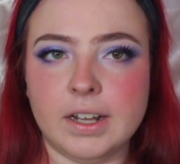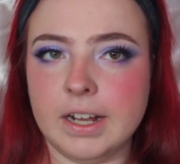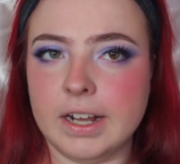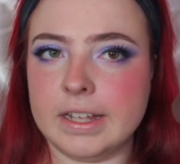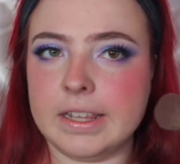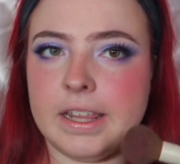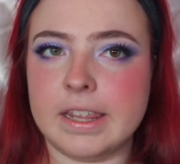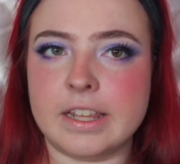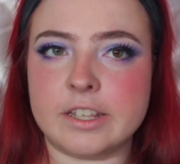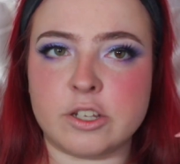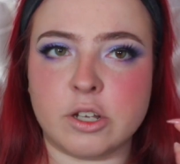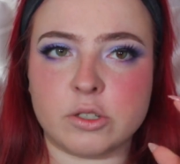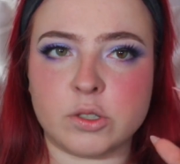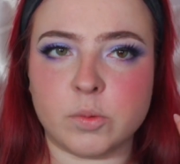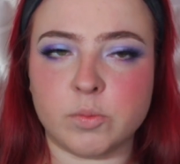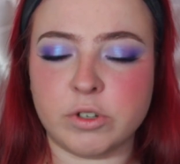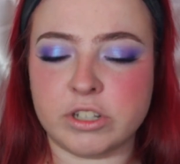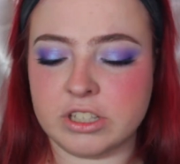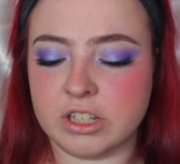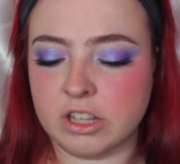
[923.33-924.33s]
And then this also
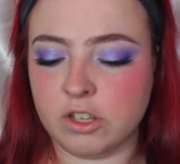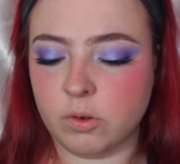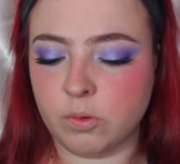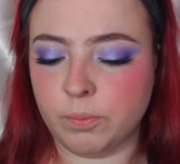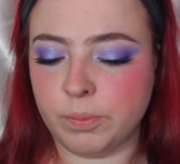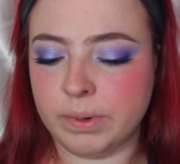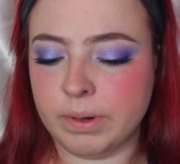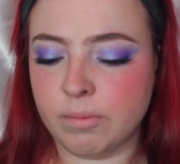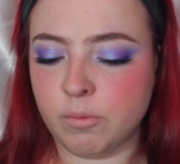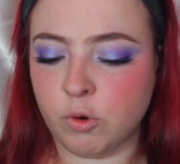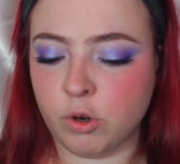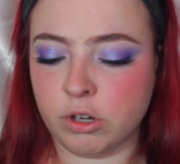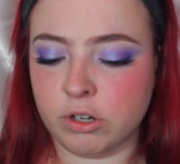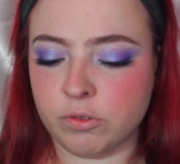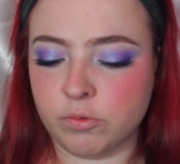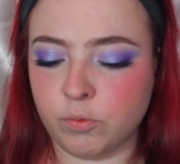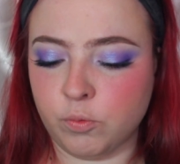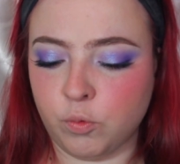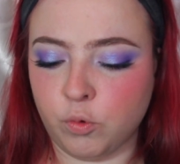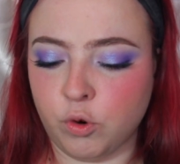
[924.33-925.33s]
brings a little bit
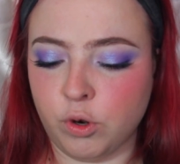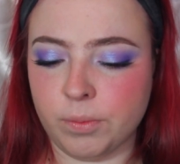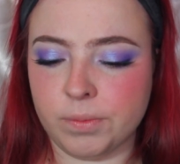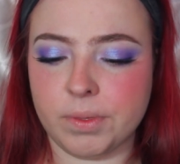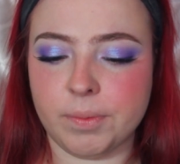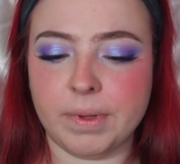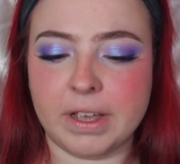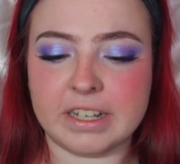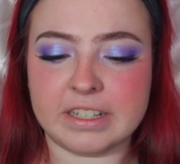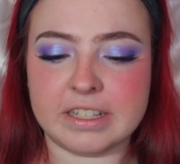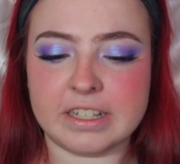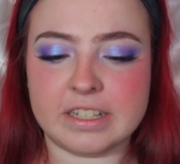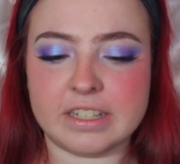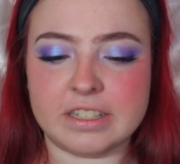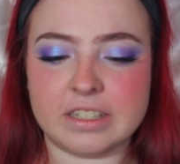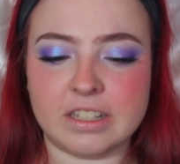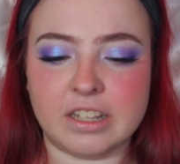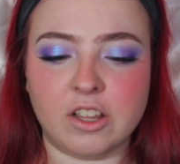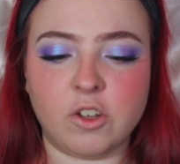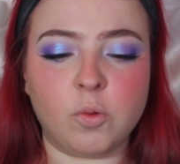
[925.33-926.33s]
more warmth because this
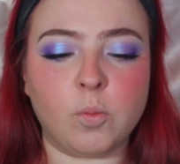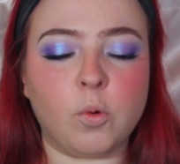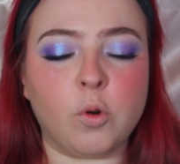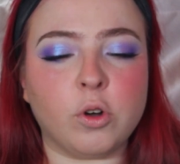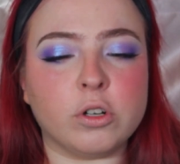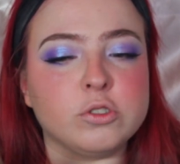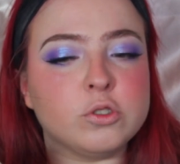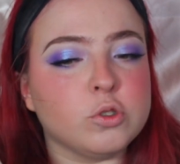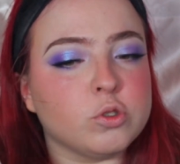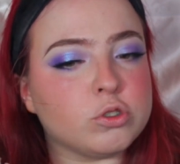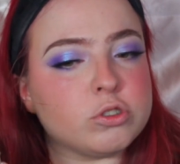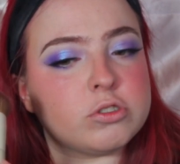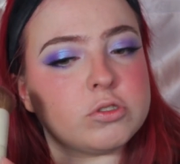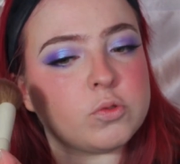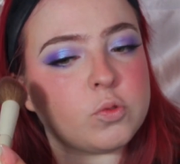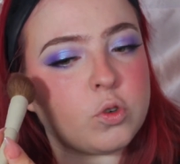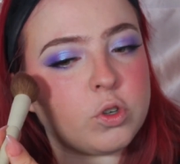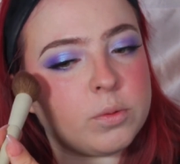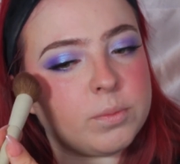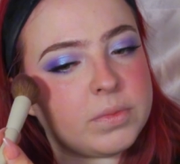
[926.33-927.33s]
is a little more
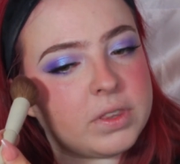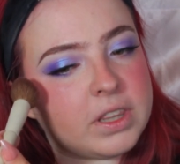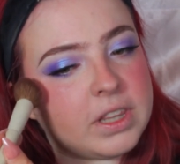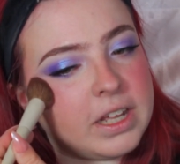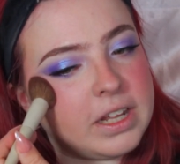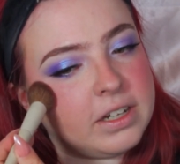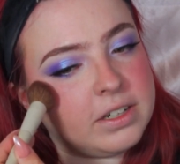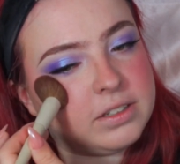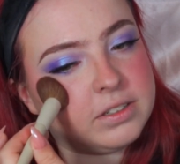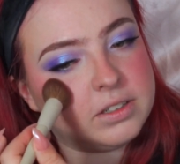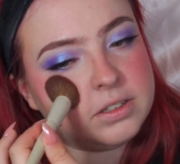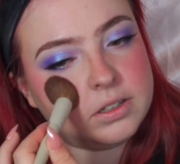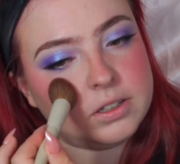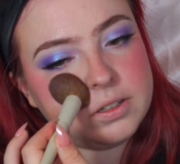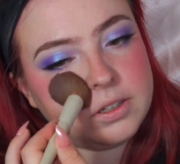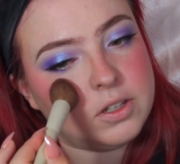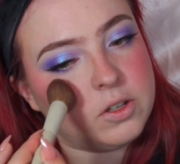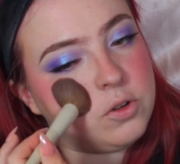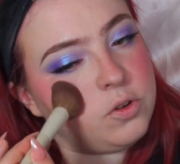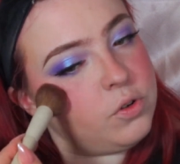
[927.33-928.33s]
neutral warm than
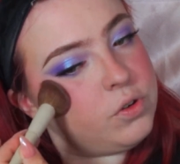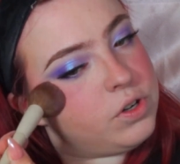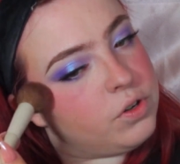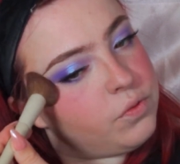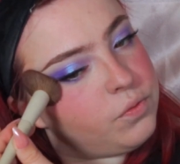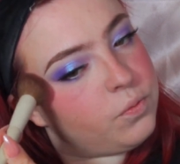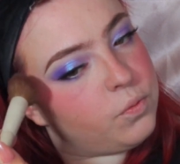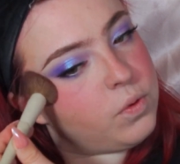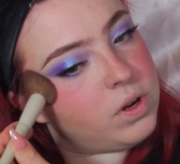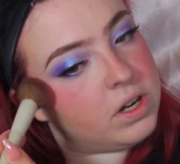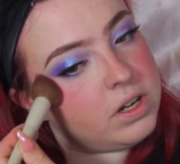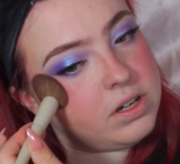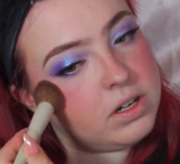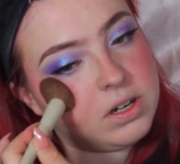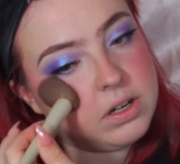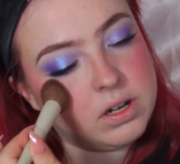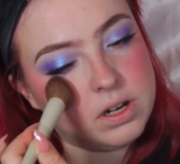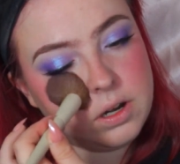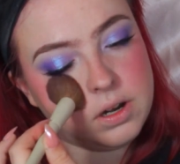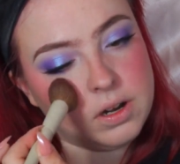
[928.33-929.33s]
the Huda one.